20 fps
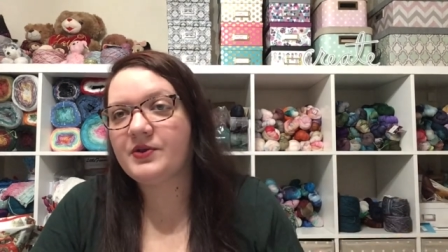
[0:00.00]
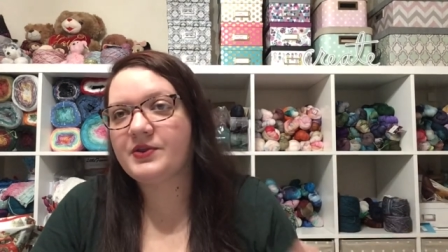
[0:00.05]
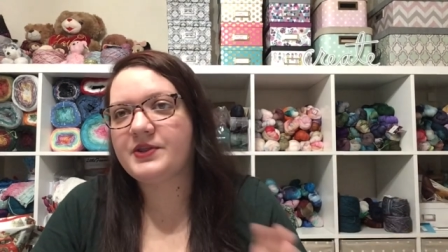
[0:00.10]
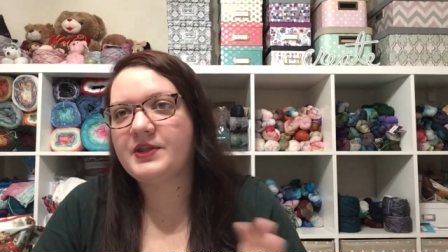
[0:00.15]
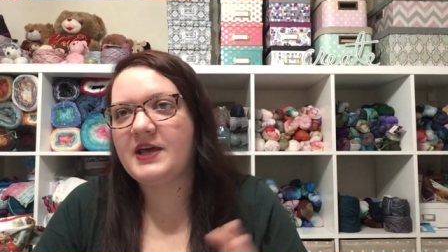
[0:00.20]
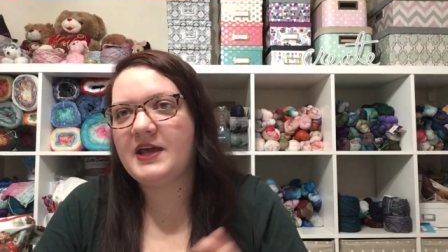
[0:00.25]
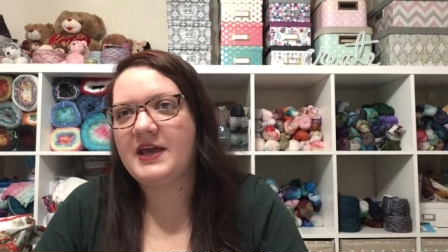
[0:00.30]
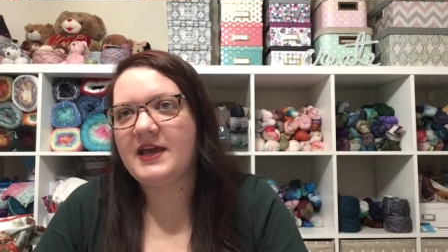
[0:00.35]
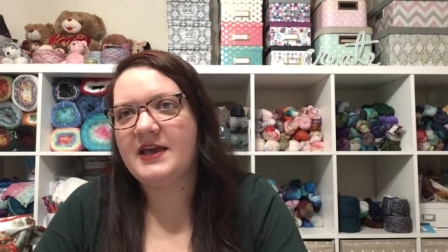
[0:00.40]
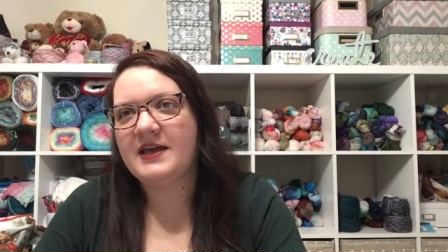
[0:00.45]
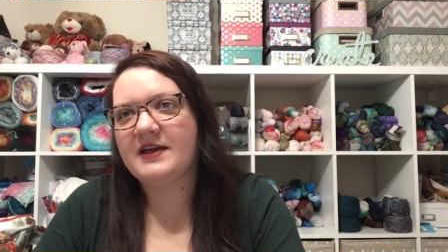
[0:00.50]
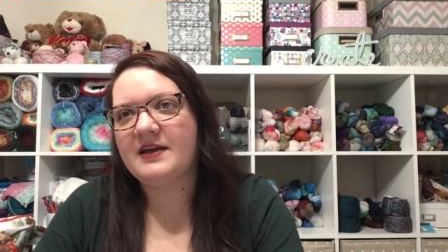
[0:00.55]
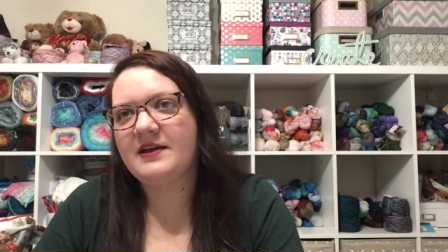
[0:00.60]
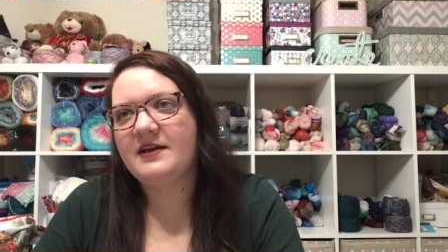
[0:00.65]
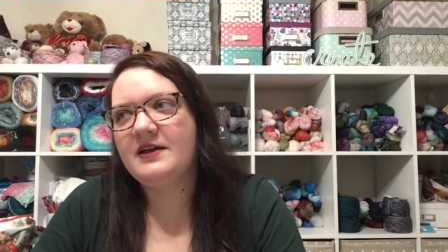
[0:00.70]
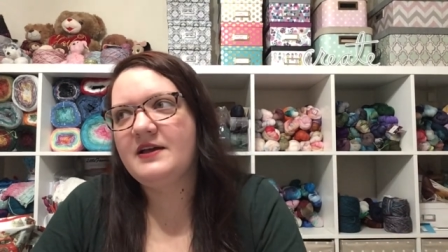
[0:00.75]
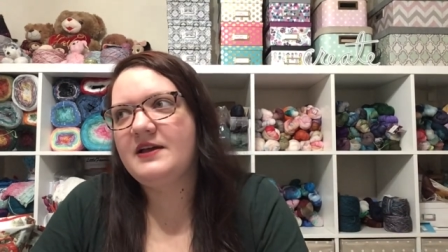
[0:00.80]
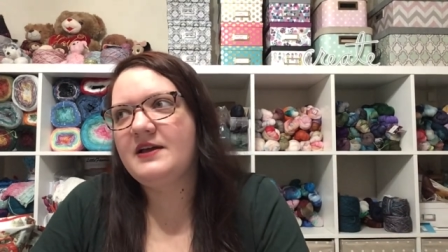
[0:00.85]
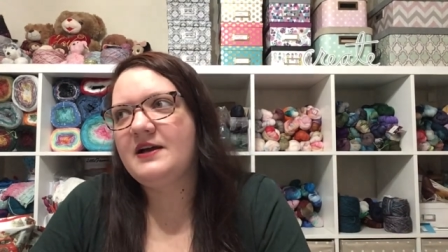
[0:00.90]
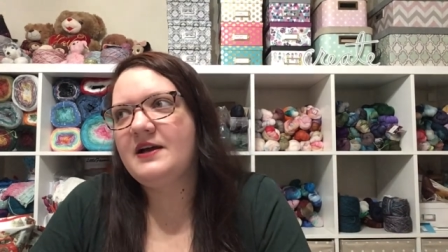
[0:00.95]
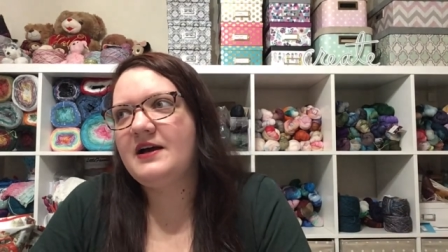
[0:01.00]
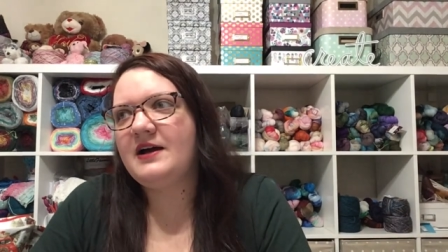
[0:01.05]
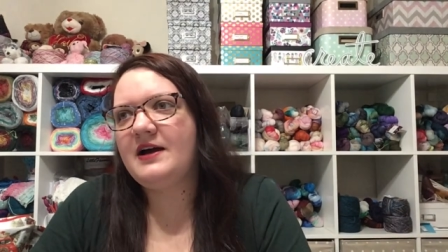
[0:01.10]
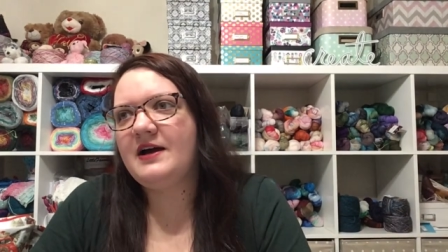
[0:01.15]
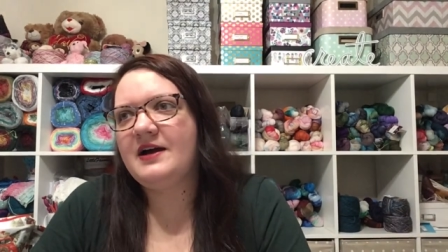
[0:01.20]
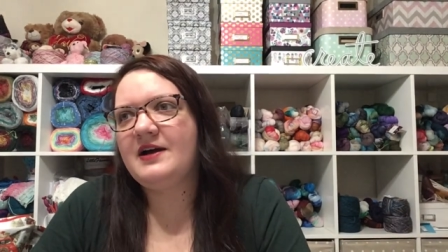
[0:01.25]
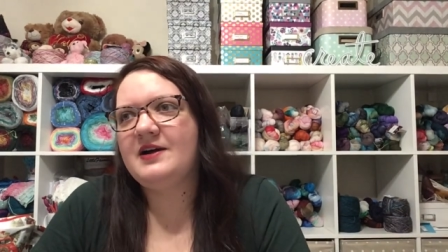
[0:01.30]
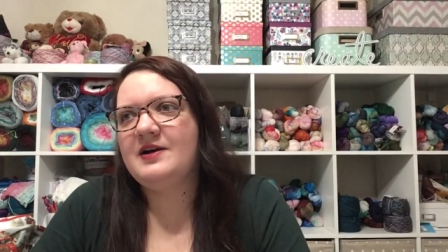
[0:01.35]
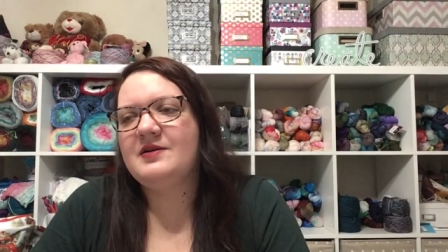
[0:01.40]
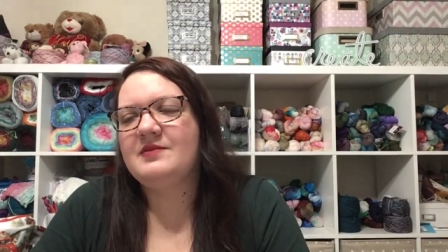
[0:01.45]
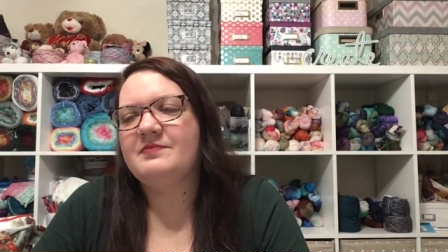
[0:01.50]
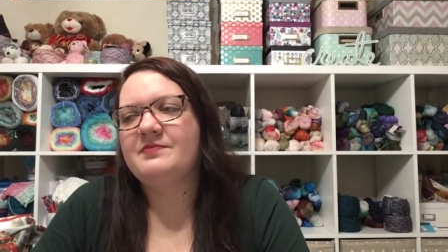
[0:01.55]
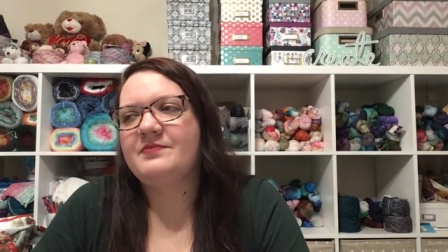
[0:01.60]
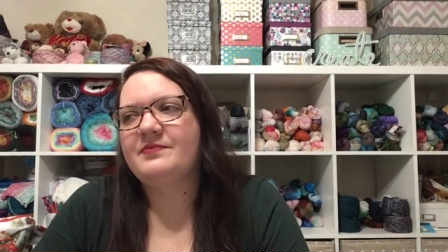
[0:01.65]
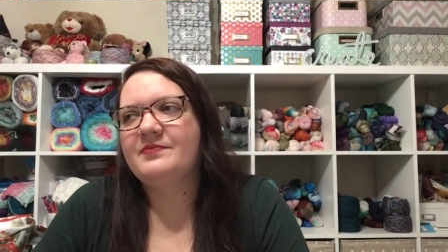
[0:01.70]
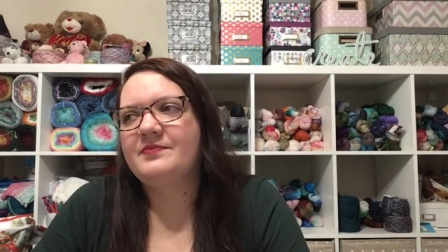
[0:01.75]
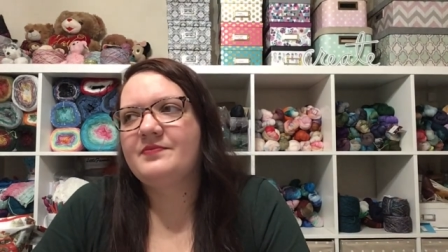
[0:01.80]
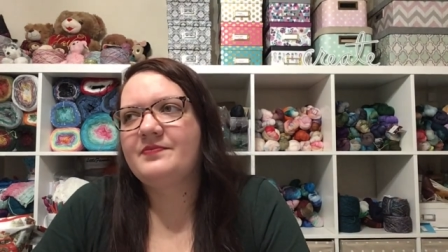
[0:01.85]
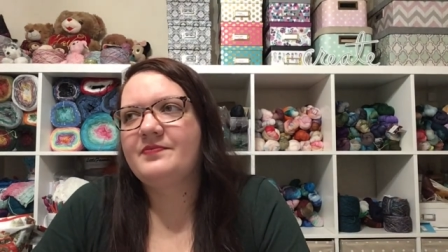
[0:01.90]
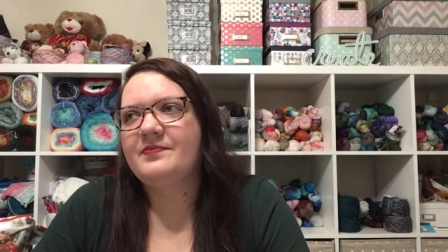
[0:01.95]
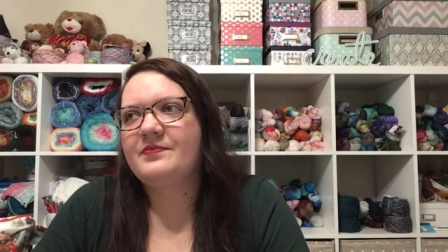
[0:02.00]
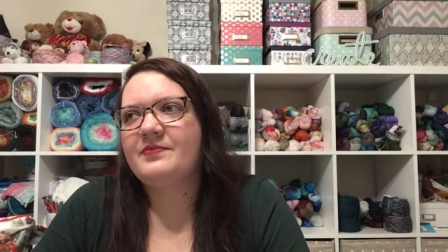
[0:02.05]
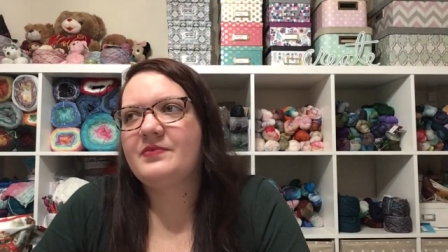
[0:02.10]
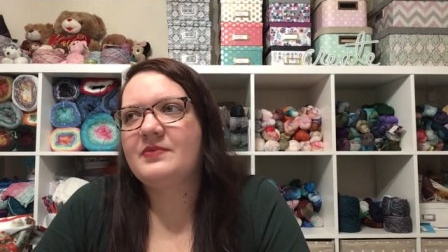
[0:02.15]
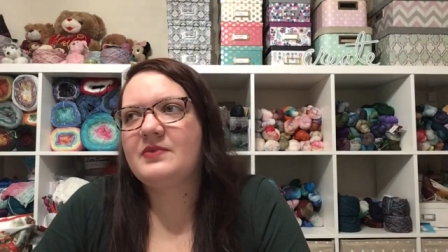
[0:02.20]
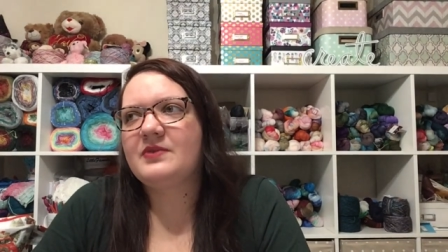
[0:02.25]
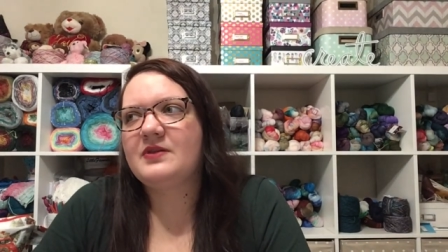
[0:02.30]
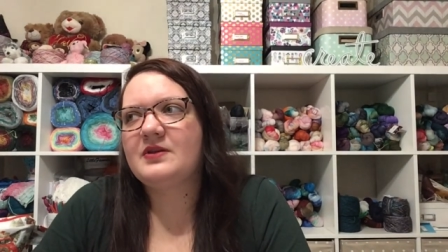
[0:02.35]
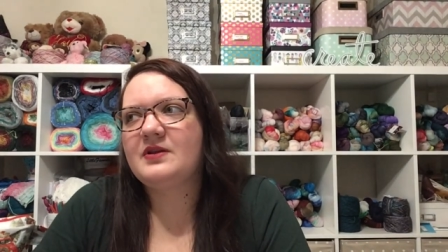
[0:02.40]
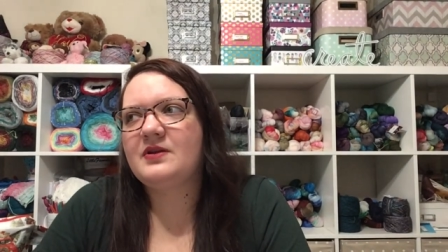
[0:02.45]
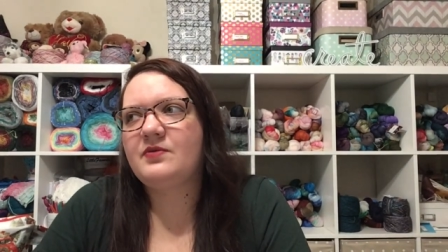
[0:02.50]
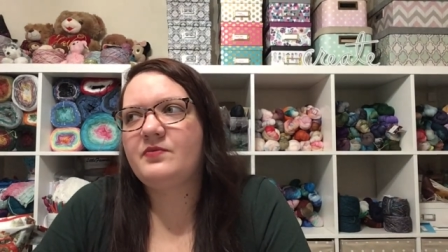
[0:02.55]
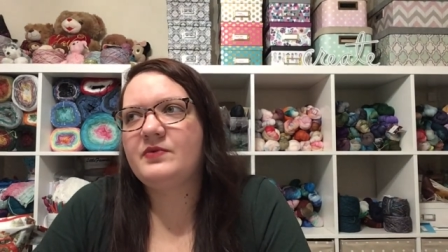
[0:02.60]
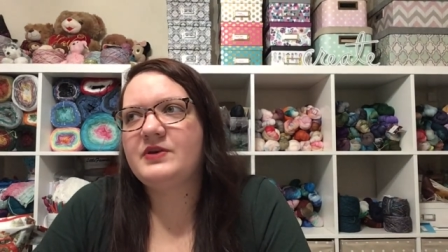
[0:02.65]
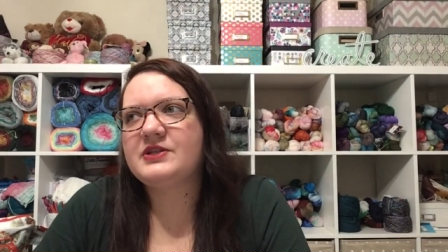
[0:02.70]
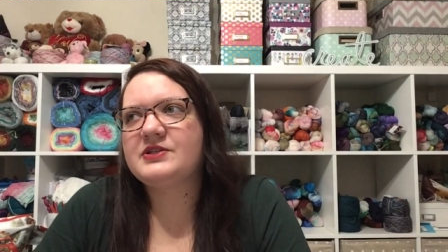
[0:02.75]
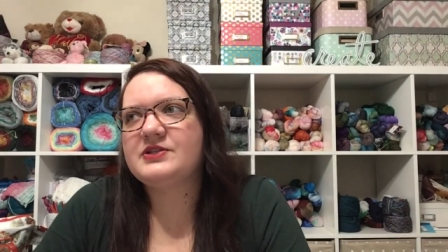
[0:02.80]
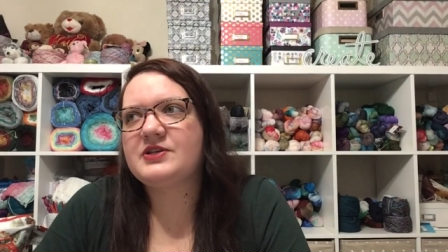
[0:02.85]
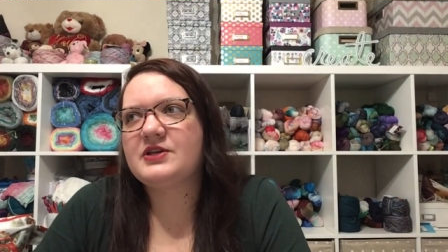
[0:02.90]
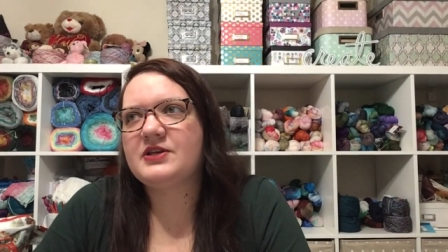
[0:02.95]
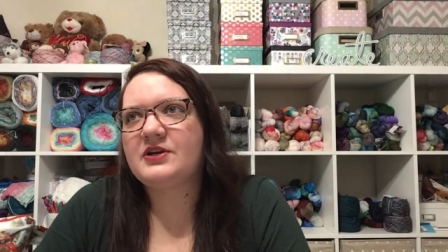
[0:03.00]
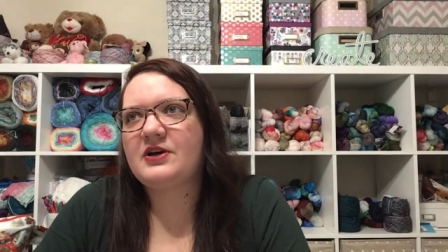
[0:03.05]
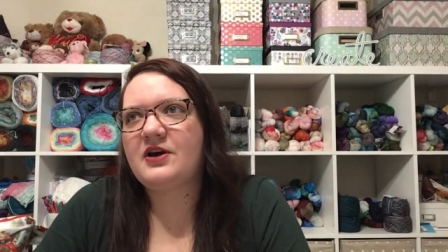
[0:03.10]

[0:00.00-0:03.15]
thing. Um, we took